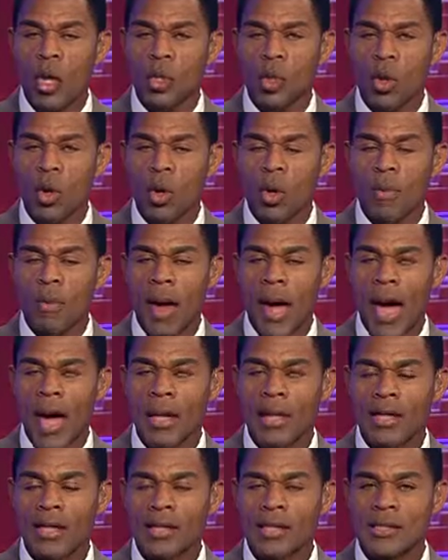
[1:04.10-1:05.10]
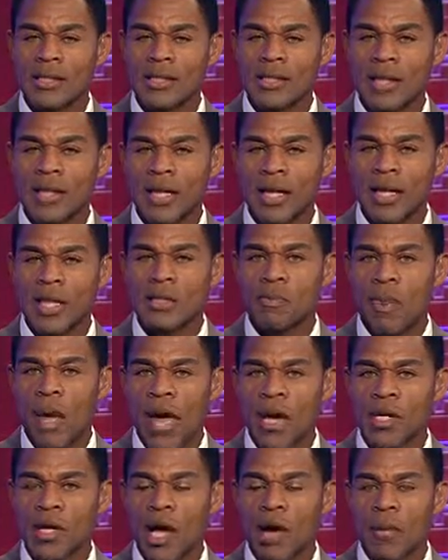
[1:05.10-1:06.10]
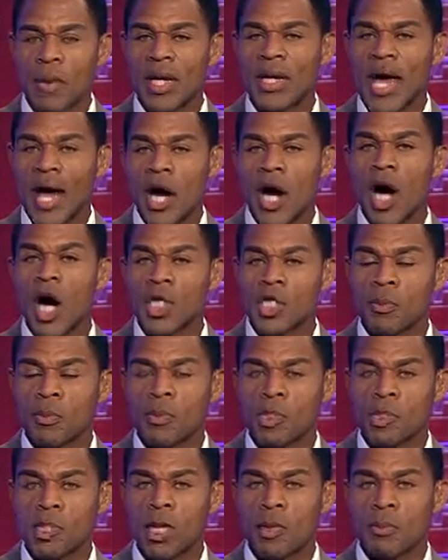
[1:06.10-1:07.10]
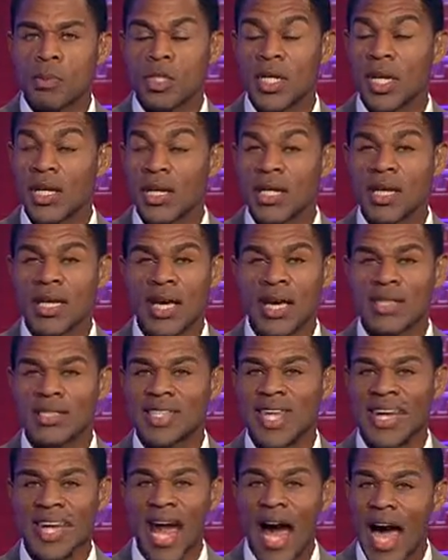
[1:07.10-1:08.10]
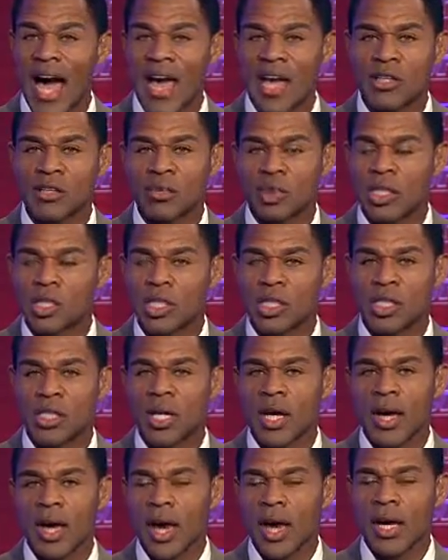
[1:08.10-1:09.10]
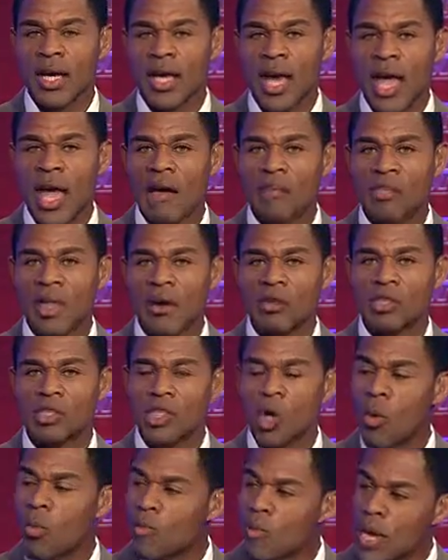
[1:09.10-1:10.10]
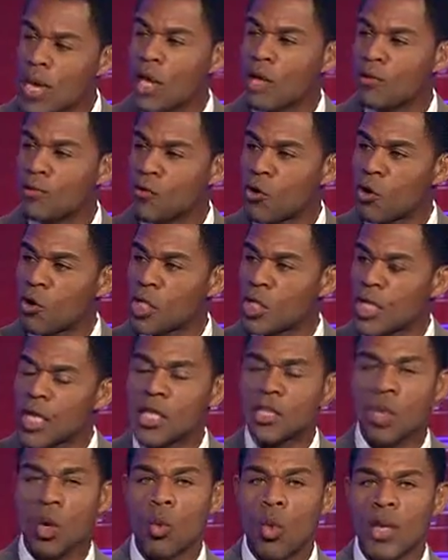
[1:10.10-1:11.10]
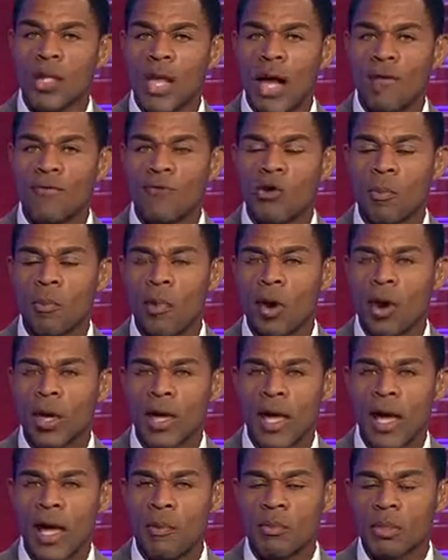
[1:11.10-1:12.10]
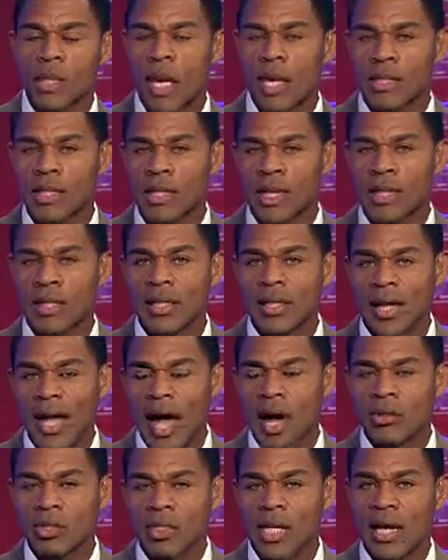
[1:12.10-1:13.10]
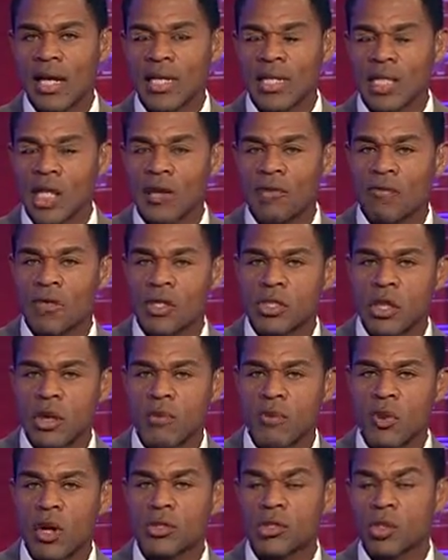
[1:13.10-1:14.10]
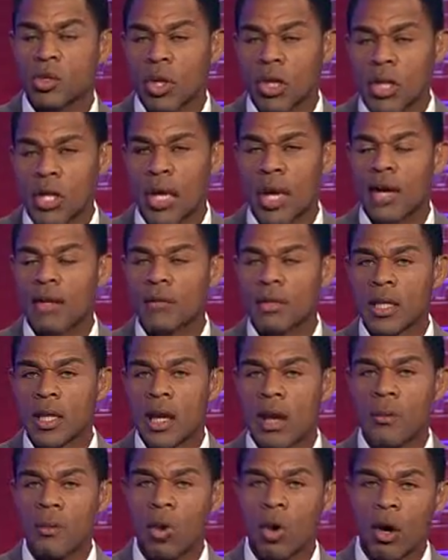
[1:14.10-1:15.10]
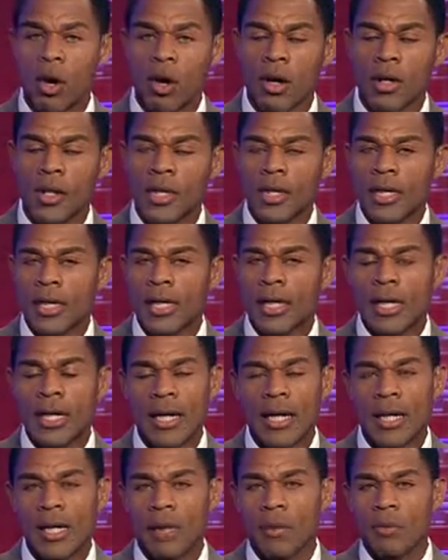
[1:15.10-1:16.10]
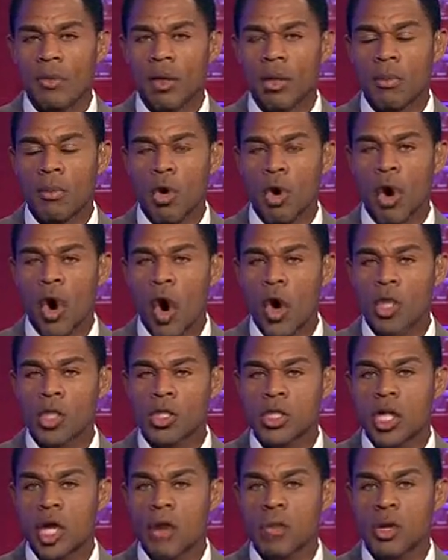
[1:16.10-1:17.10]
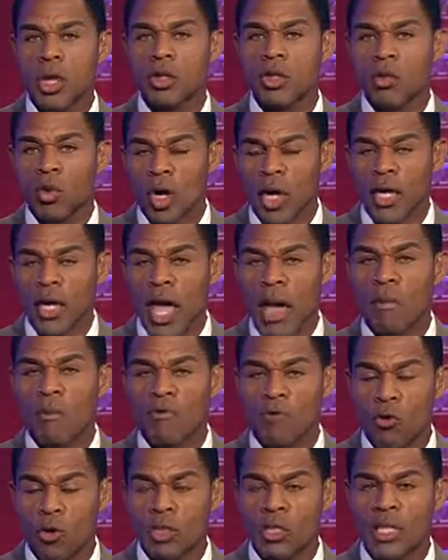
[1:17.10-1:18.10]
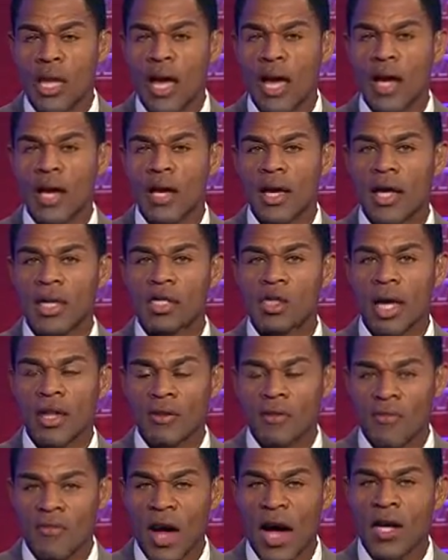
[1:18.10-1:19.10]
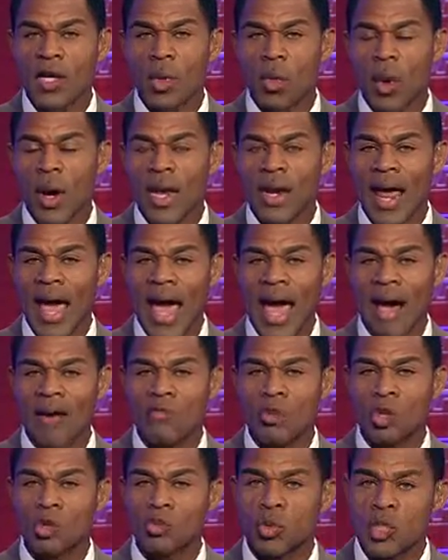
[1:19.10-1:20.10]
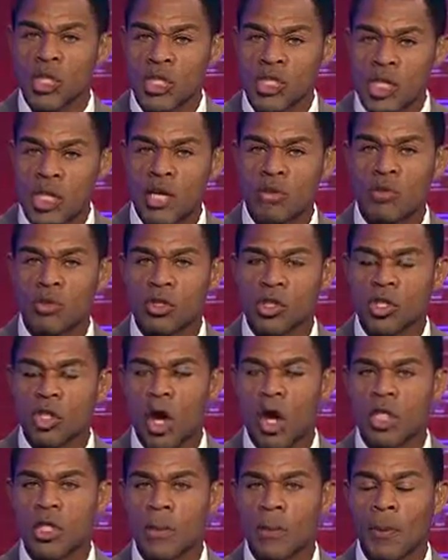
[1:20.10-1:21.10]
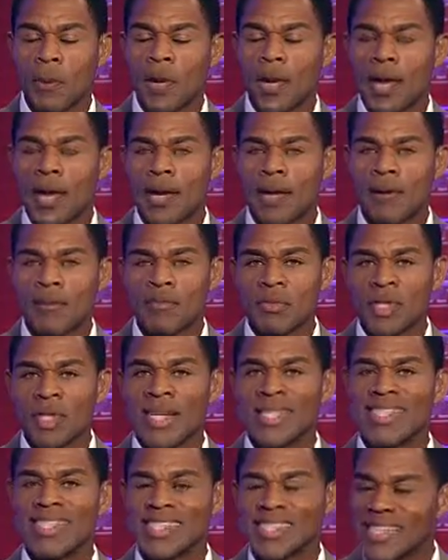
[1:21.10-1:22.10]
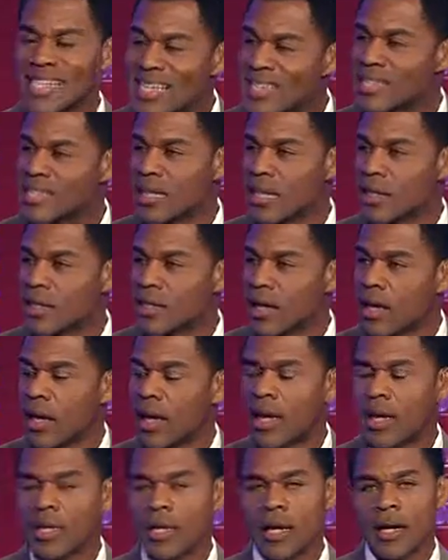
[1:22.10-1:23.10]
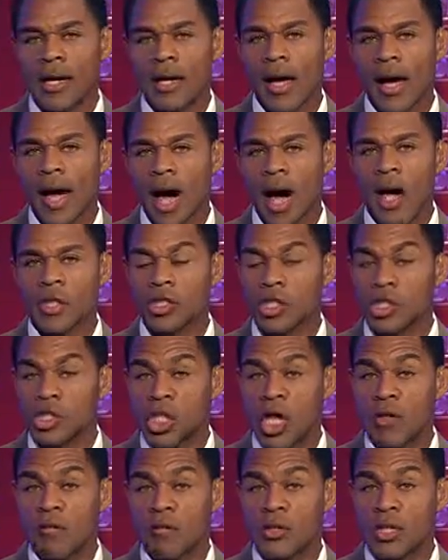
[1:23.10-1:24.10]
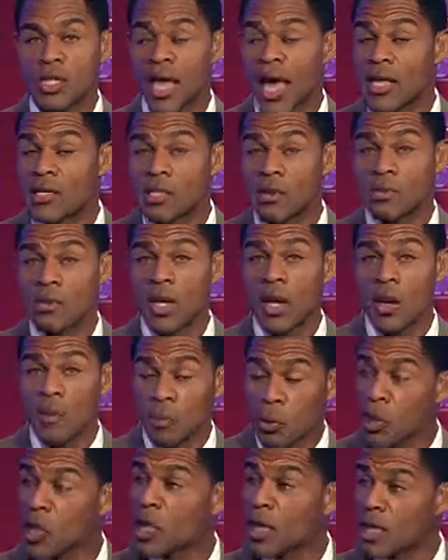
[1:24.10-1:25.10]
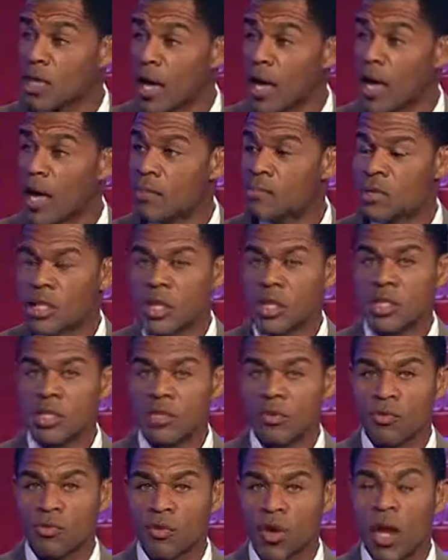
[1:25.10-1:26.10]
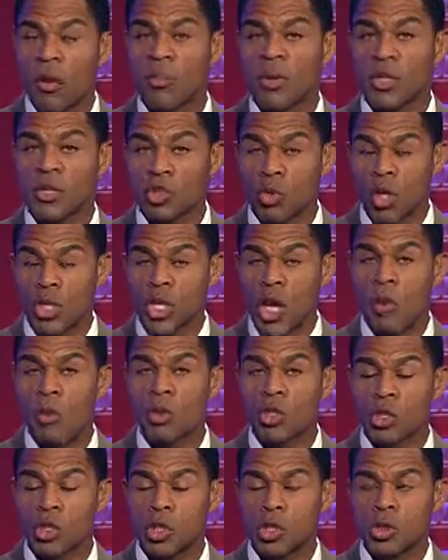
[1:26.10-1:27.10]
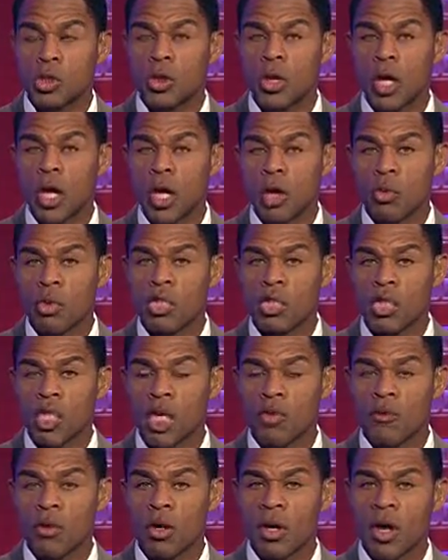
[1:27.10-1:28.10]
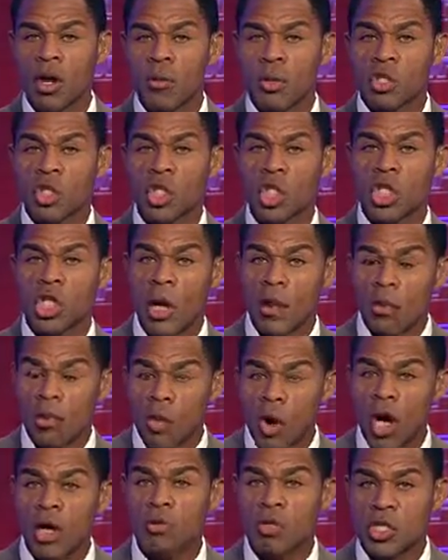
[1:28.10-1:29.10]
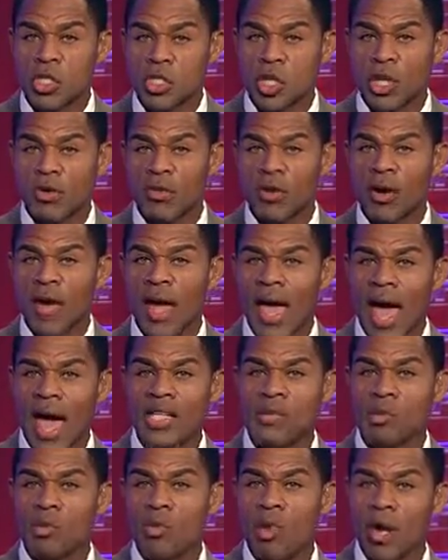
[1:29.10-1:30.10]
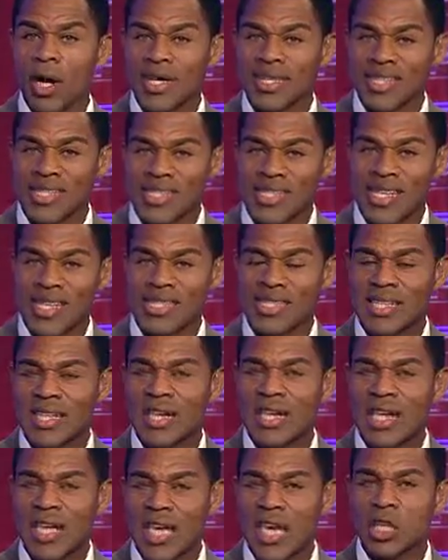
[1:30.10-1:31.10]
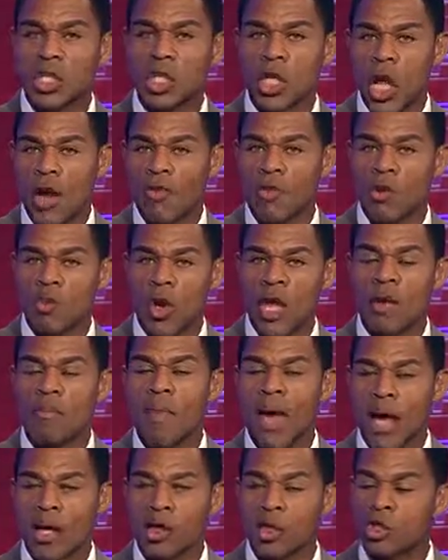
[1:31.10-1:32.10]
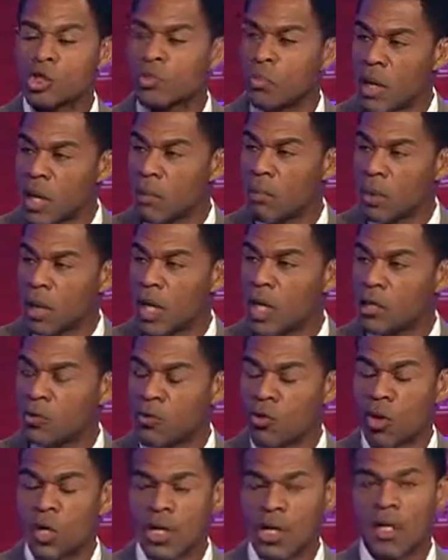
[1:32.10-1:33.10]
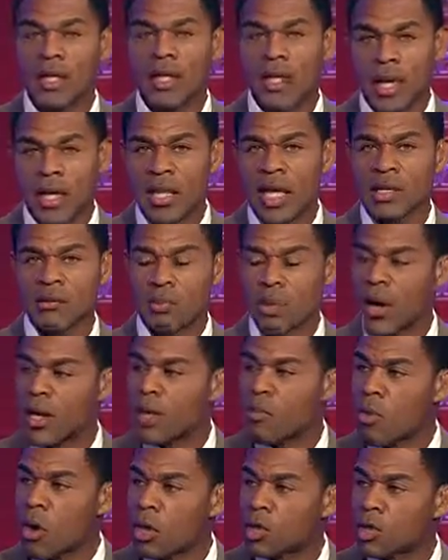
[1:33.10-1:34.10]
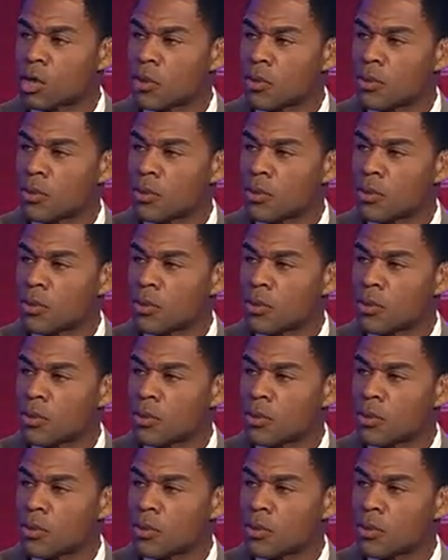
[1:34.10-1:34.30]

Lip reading: quarterback is banged up and not 100%, particularly against the Lions, which is a game that was so meaningful, you need to win that football game with that outstanding defense up front. So again, more onus is going to be on the running game in Forte, and you have to find a way to have those receivers start to play consistent. And Alshon Jeffries has had some pretty good games, and he's developing into a number 2 receiver. But your number 1 receiver has to be more consistent each and every week, making those big plays for you, and that's Brandon Marshall.